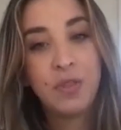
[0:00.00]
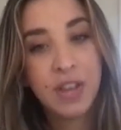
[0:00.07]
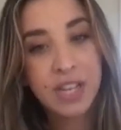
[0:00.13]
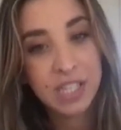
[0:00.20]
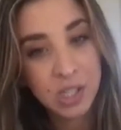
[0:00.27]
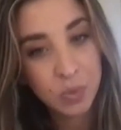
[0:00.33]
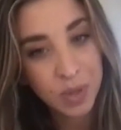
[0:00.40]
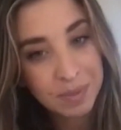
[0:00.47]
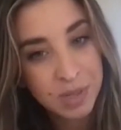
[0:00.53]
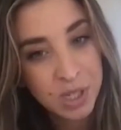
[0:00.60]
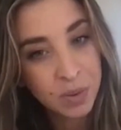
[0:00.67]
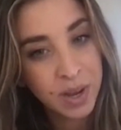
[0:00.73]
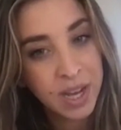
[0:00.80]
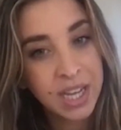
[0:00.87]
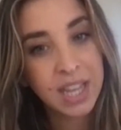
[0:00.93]
This is what I'm
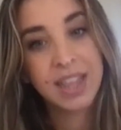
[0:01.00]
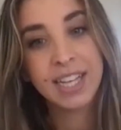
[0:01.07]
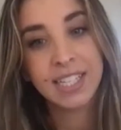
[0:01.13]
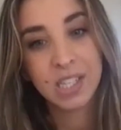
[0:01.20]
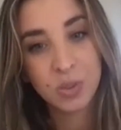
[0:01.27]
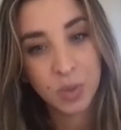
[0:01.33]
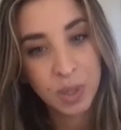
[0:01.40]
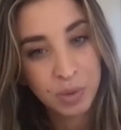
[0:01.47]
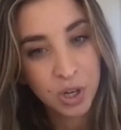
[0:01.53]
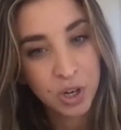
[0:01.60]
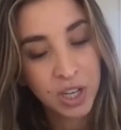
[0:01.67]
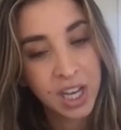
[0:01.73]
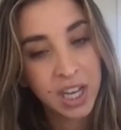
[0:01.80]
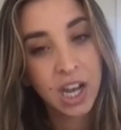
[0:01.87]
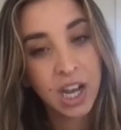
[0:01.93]
doing. This is what I'm
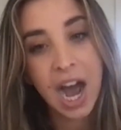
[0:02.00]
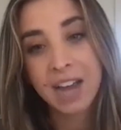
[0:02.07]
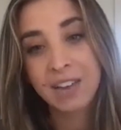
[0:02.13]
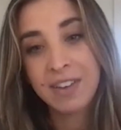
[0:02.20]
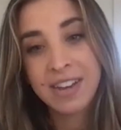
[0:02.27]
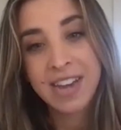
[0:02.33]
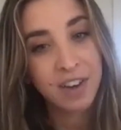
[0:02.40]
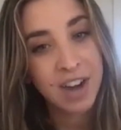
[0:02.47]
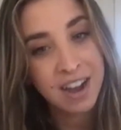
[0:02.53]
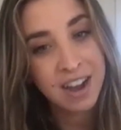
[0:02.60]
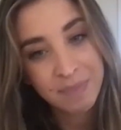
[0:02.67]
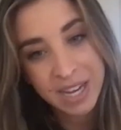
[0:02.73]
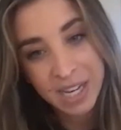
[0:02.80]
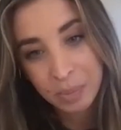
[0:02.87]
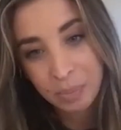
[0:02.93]
cooking. I never
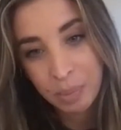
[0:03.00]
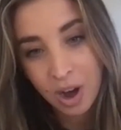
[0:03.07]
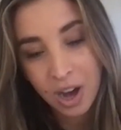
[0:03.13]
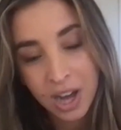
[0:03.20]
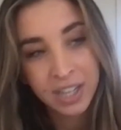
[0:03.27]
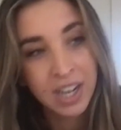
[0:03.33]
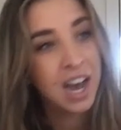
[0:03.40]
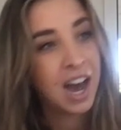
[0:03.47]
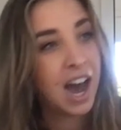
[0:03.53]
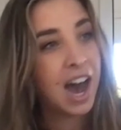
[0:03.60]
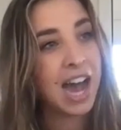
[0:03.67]
have makeup on.